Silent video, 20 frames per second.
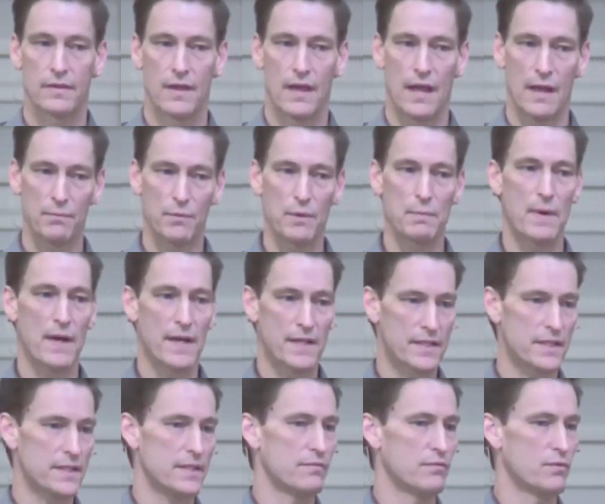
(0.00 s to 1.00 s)
I'm
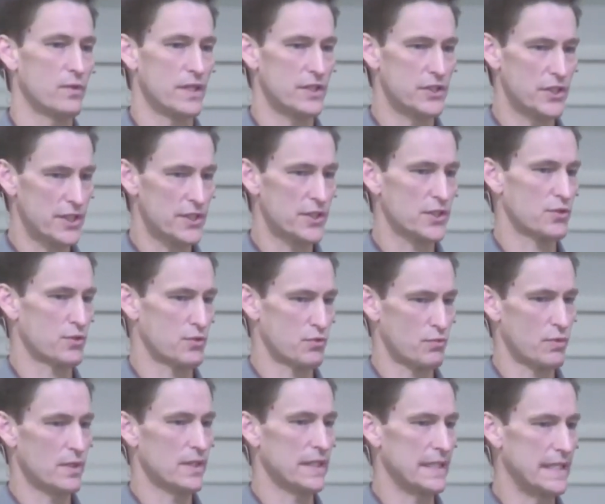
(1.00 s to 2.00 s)
reminded of what Jesus was
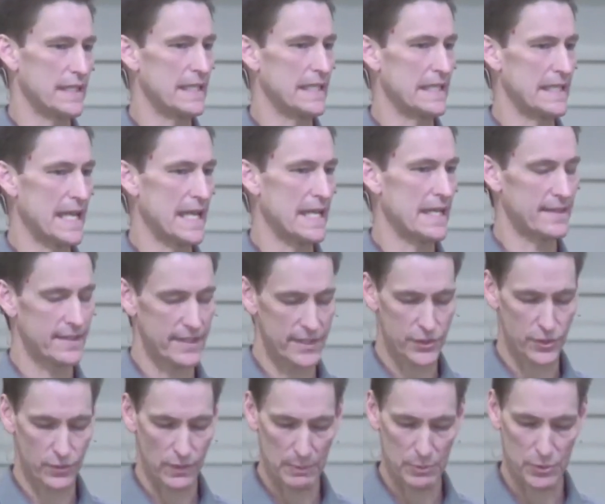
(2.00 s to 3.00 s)
really getting at in these
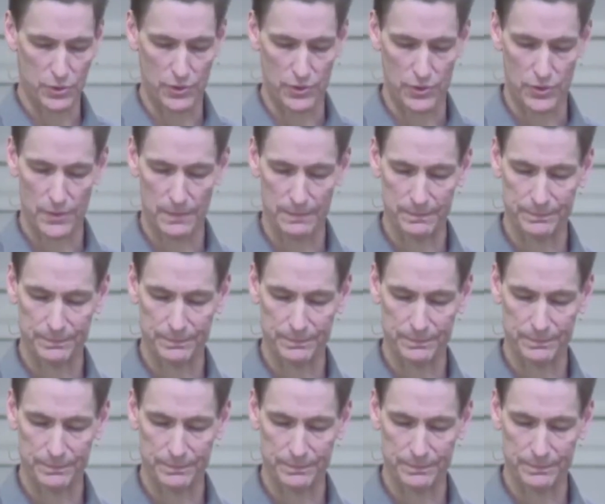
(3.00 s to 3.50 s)
scriptures.